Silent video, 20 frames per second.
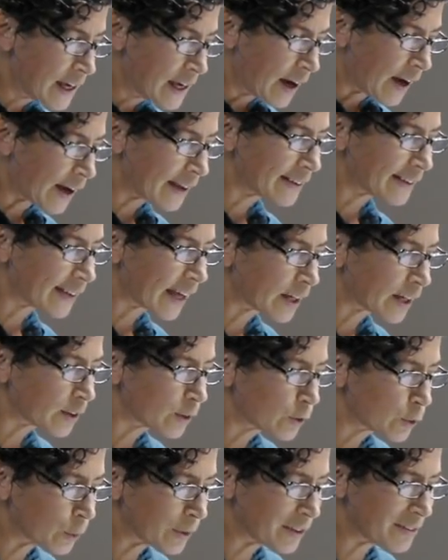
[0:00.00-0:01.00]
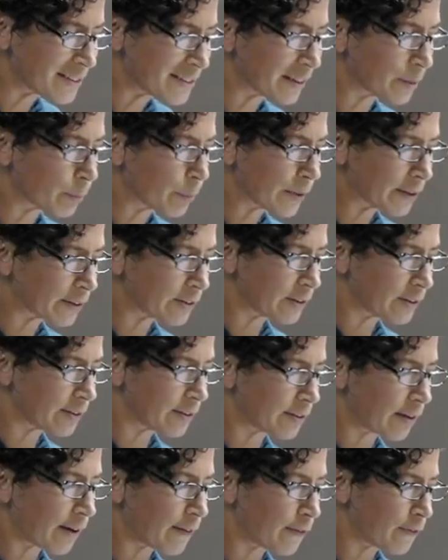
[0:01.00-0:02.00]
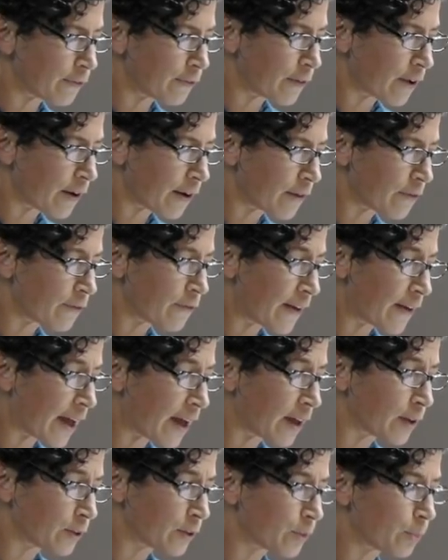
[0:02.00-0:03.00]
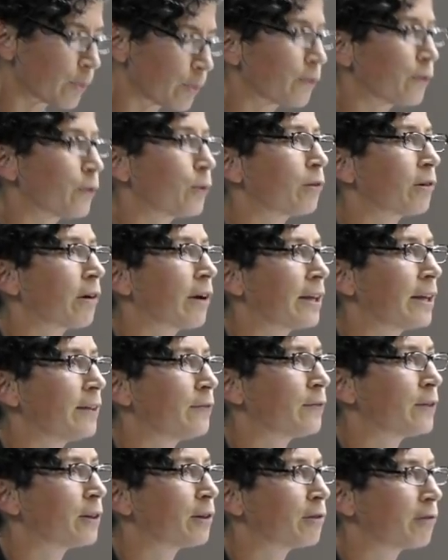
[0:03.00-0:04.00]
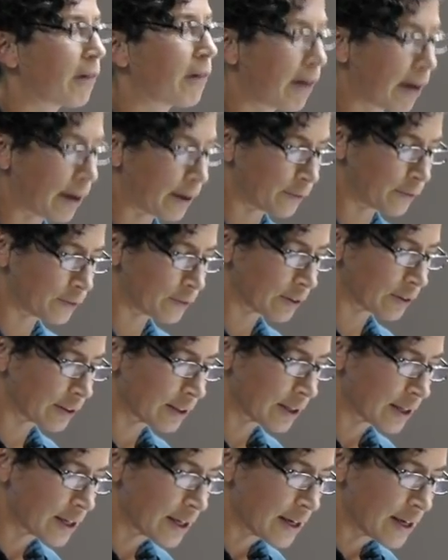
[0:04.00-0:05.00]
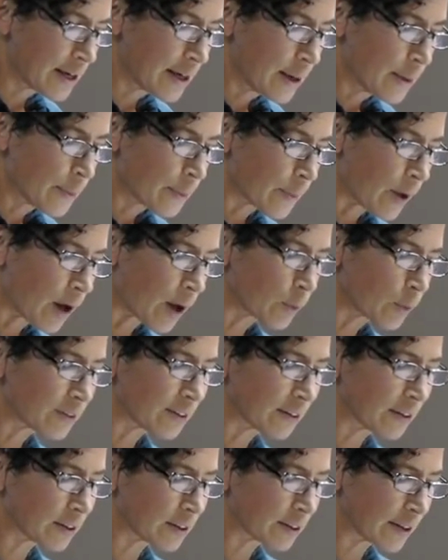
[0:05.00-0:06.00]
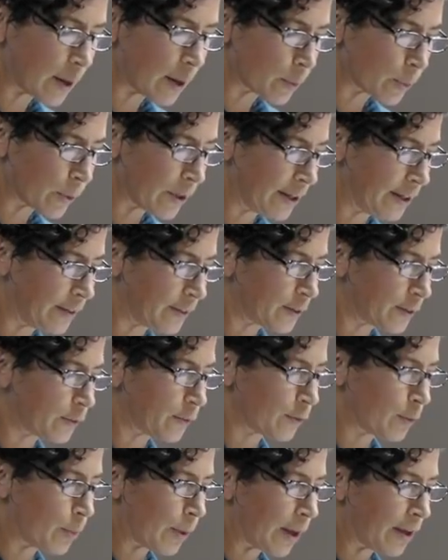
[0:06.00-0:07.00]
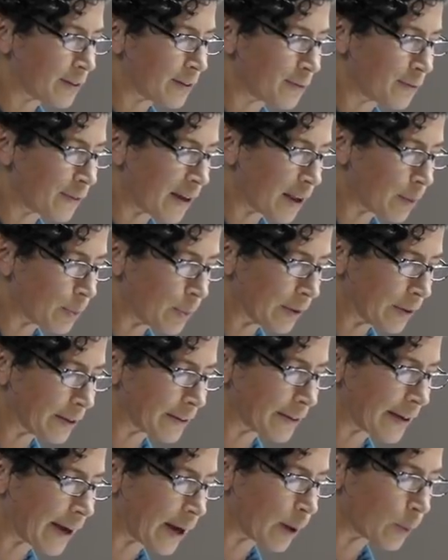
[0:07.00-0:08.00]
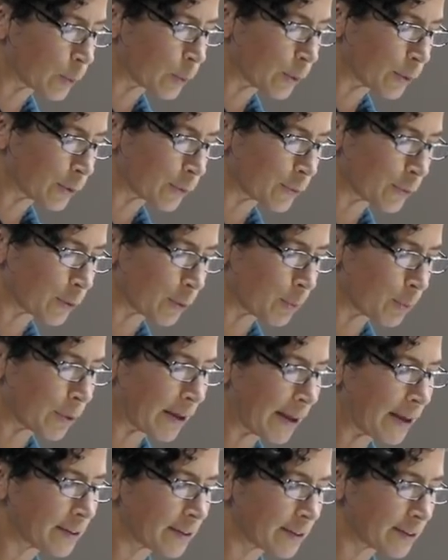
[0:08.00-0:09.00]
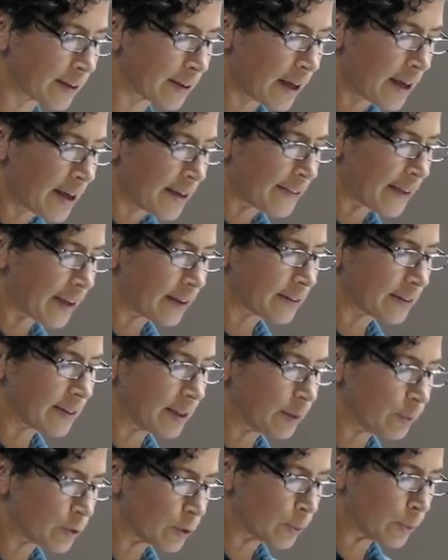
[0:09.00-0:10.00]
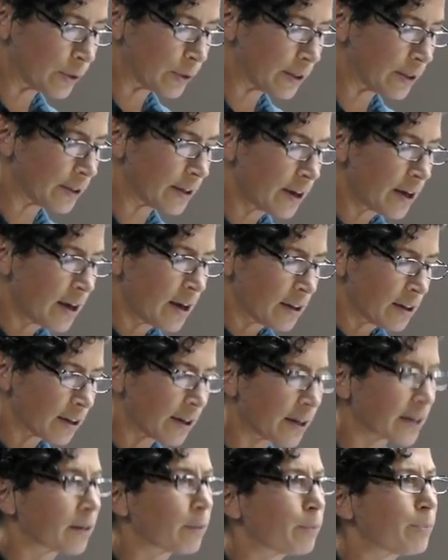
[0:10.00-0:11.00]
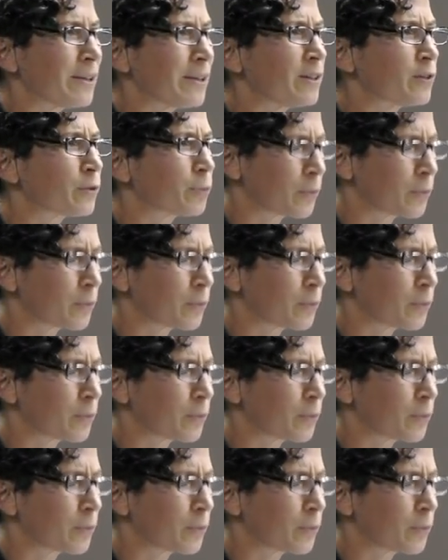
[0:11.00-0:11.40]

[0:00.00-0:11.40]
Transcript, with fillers: I started tweeting pictures I've, I've found before I even arrived. I was a little apprehensive about developing an artwork for a place that seemed to be like a beach